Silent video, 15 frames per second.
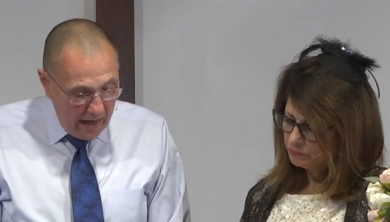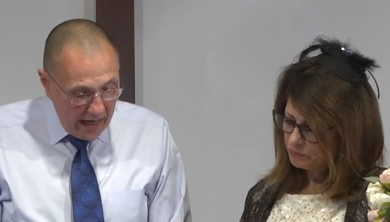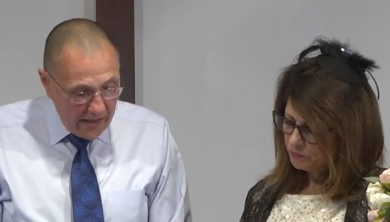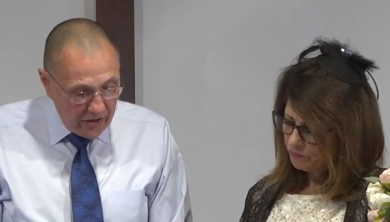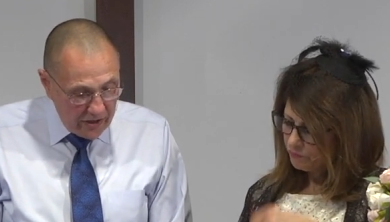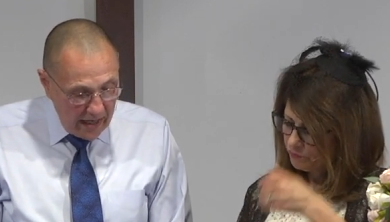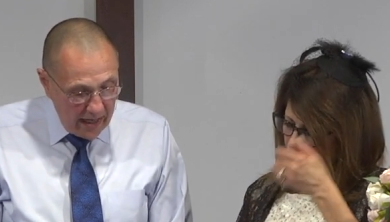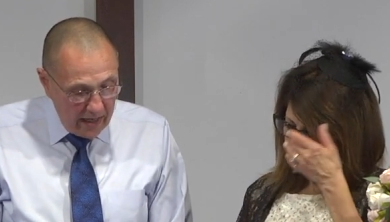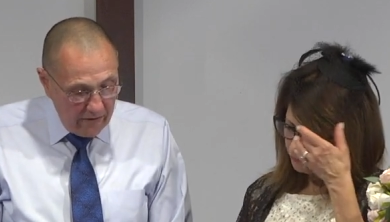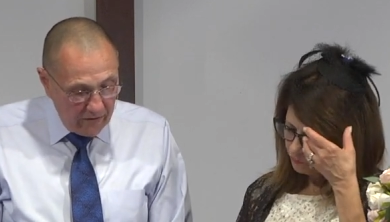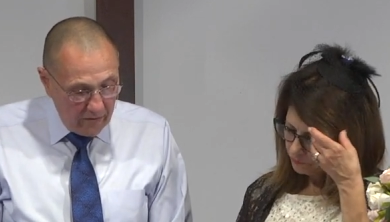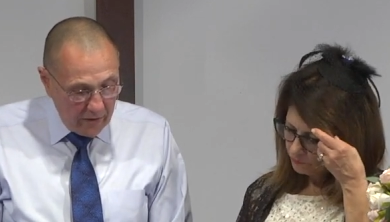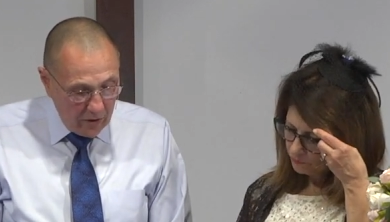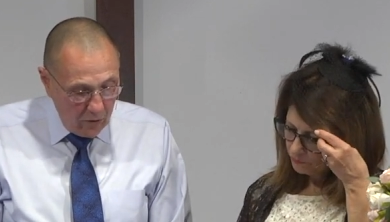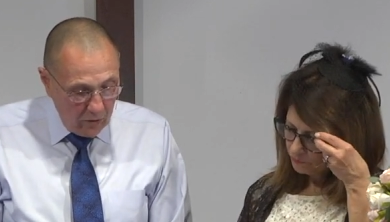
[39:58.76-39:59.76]
Speaker 1: Isaiah,
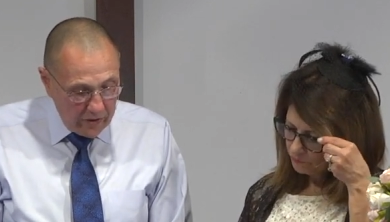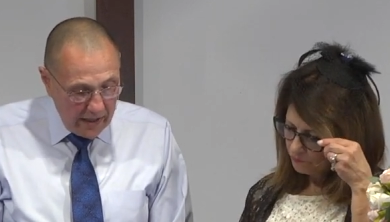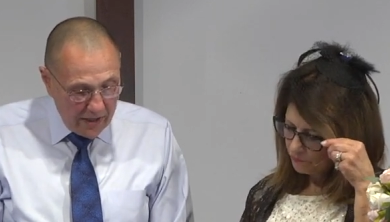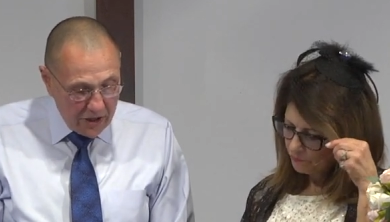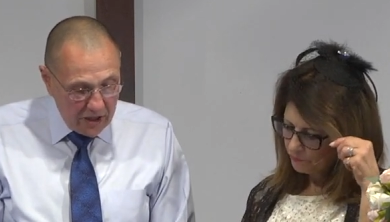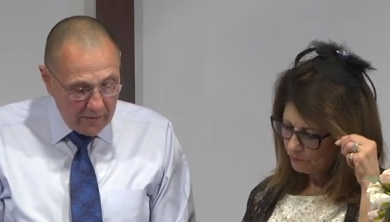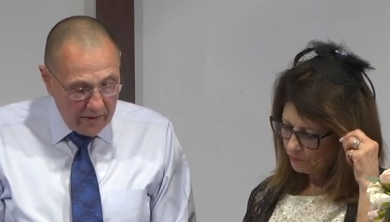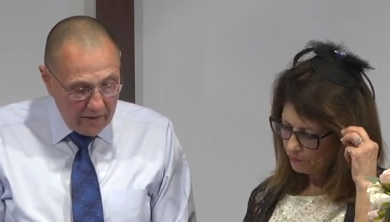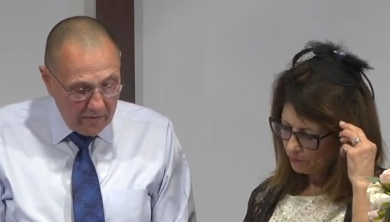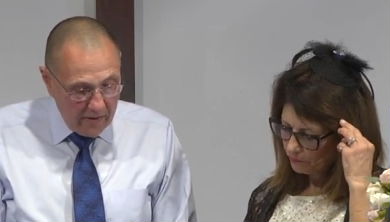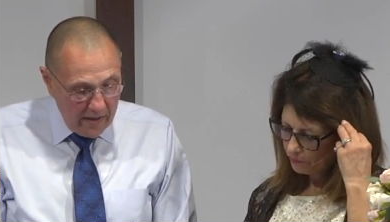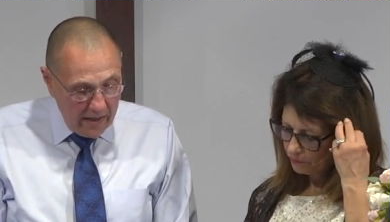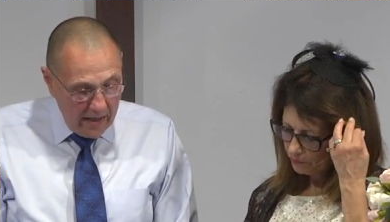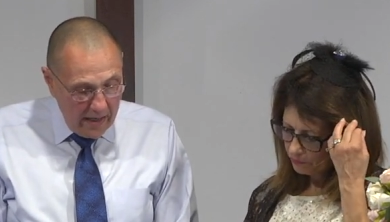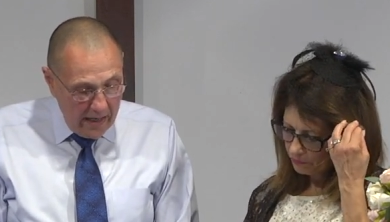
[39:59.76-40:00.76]
from the Old Testament.
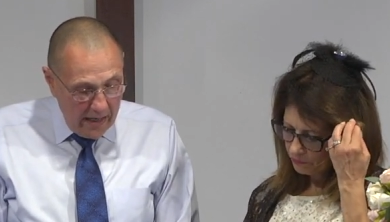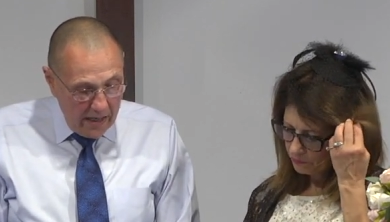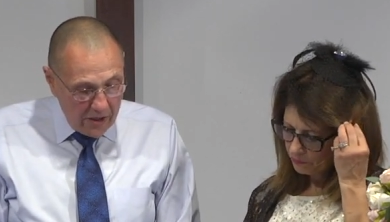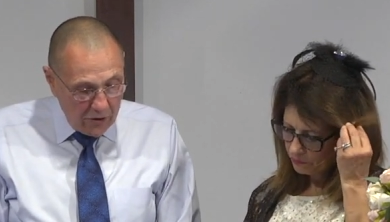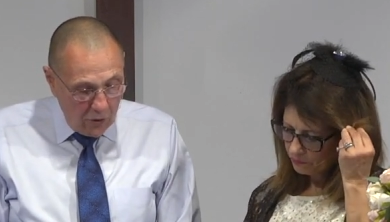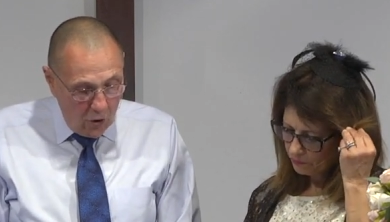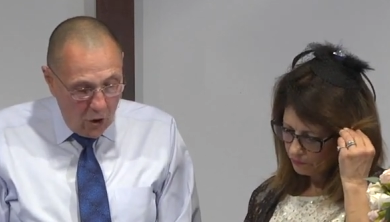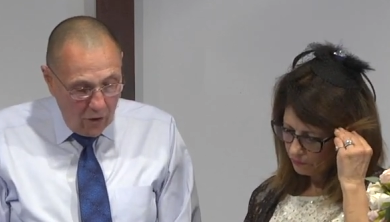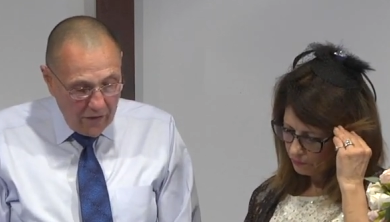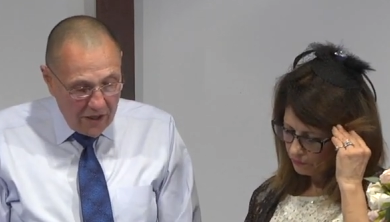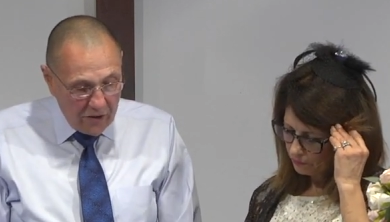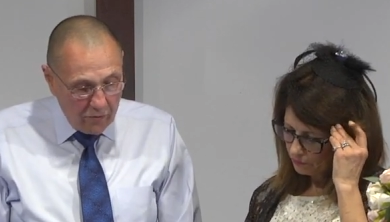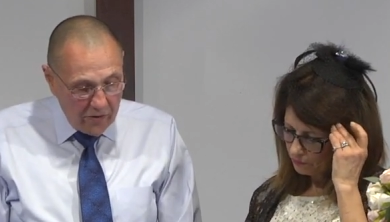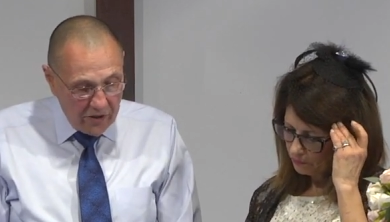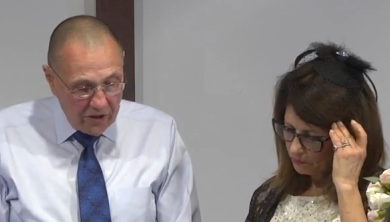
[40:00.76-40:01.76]
So all
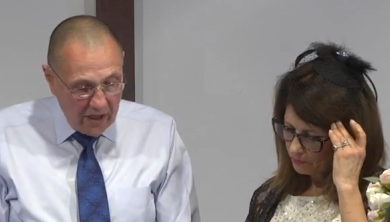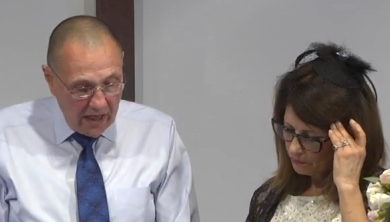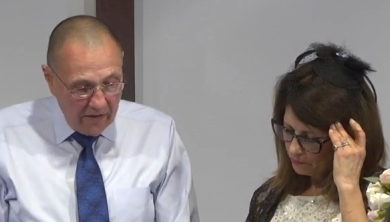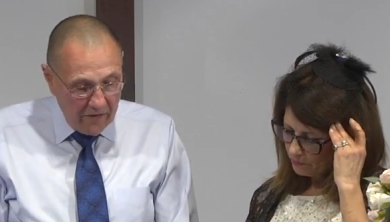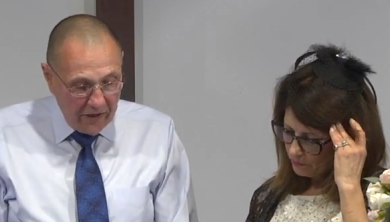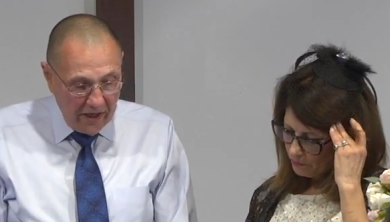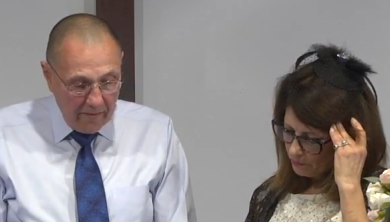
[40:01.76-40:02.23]
this was done that